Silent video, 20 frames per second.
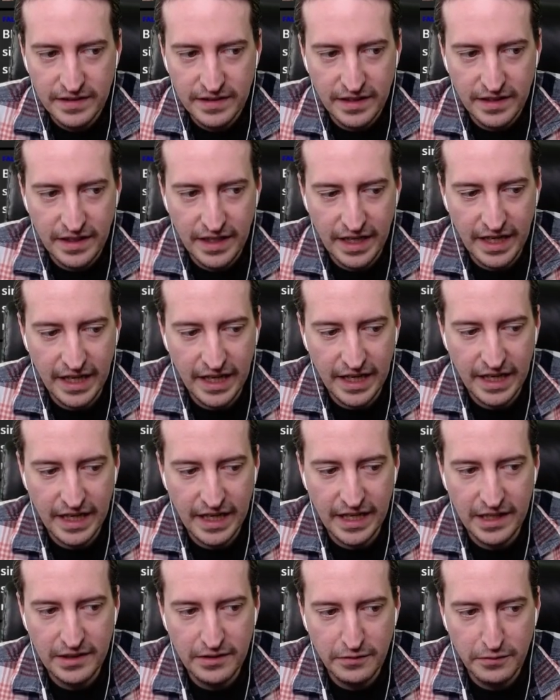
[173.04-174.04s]

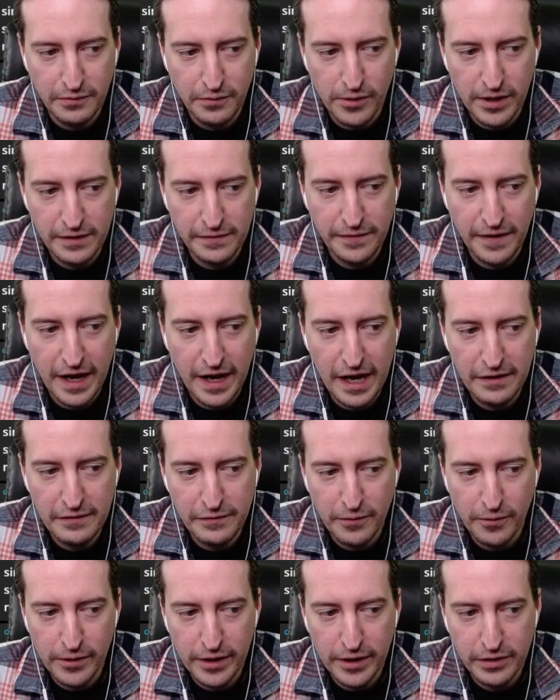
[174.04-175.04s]
and 45,
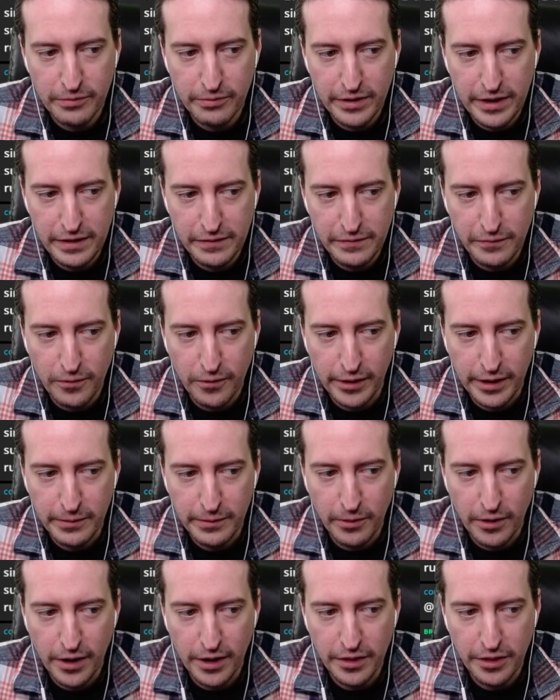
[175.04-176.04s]
43,
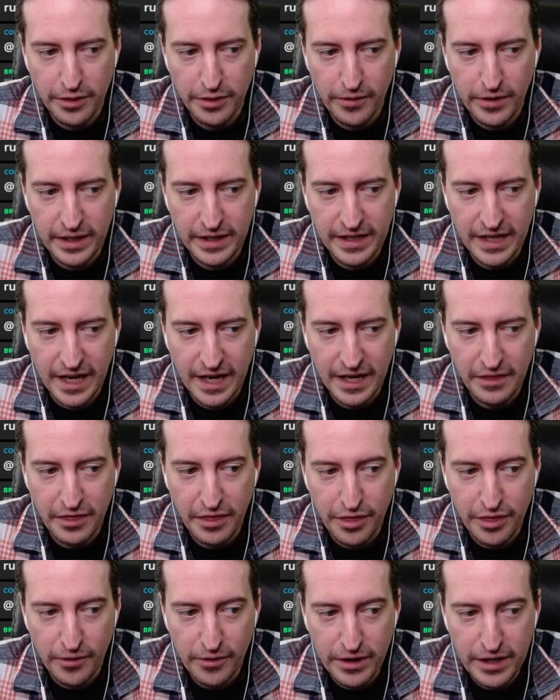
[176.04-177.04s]
41, 39,
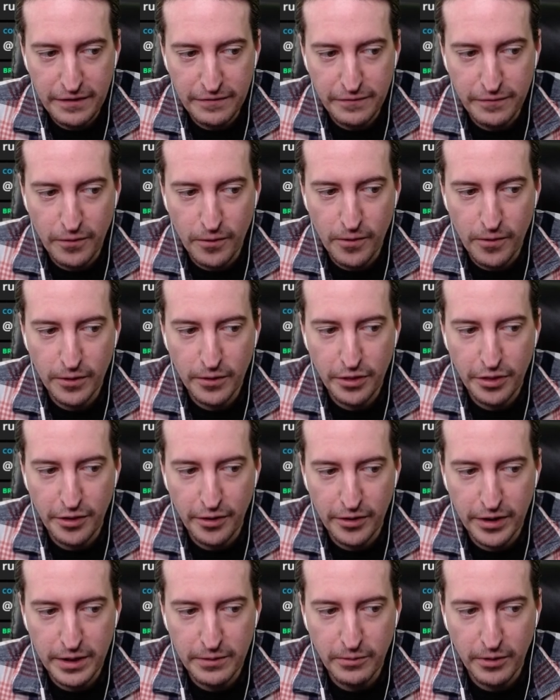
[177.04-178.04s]
34,
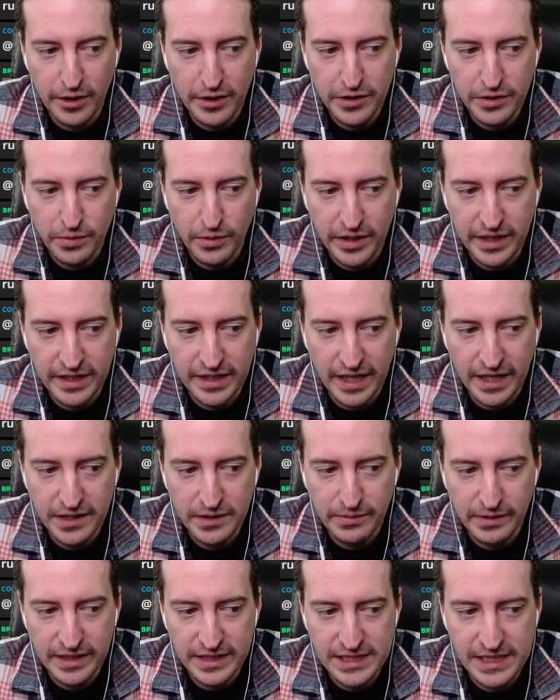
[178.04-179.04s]
31, 29,
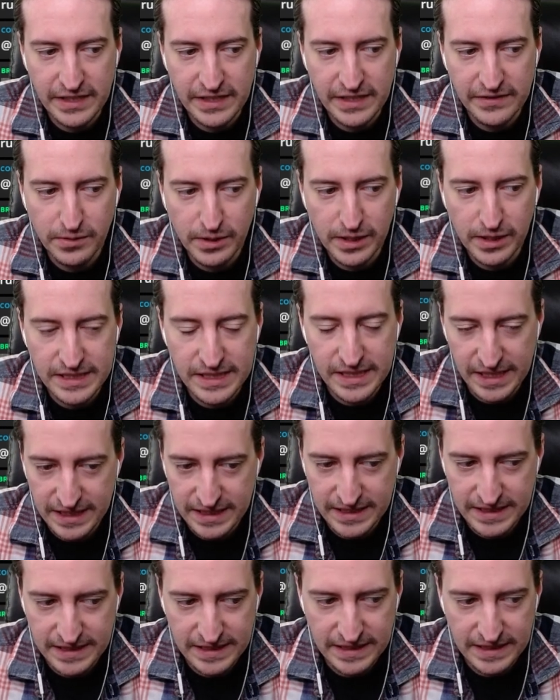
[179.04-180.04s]
27,
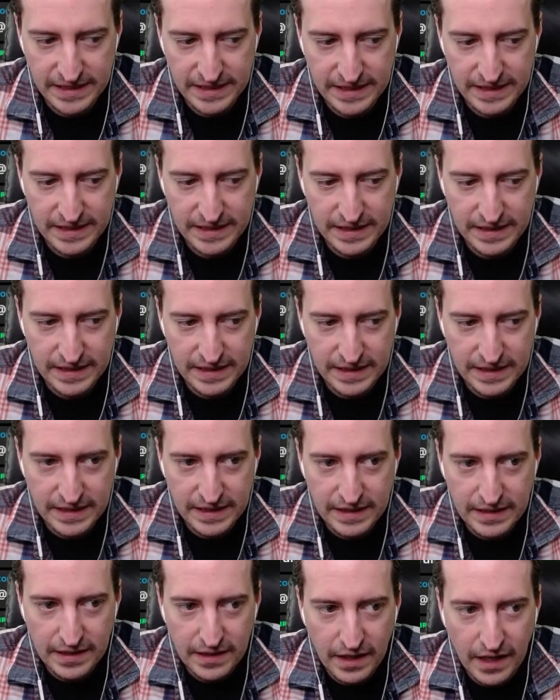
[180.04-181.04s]
26.
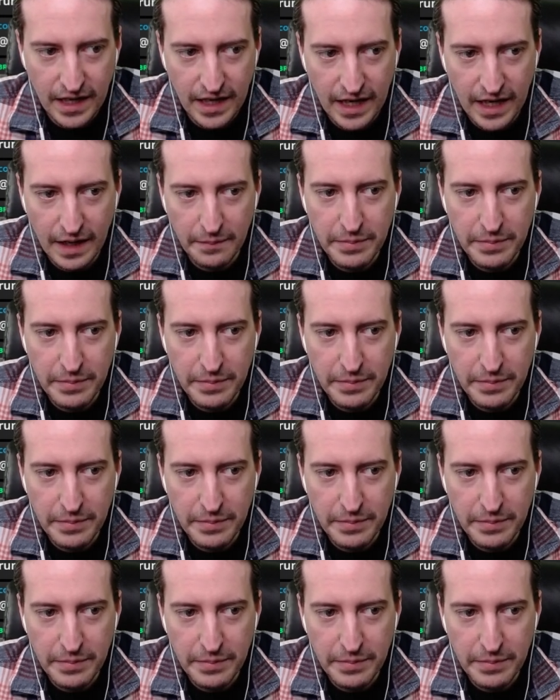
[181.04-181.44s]
But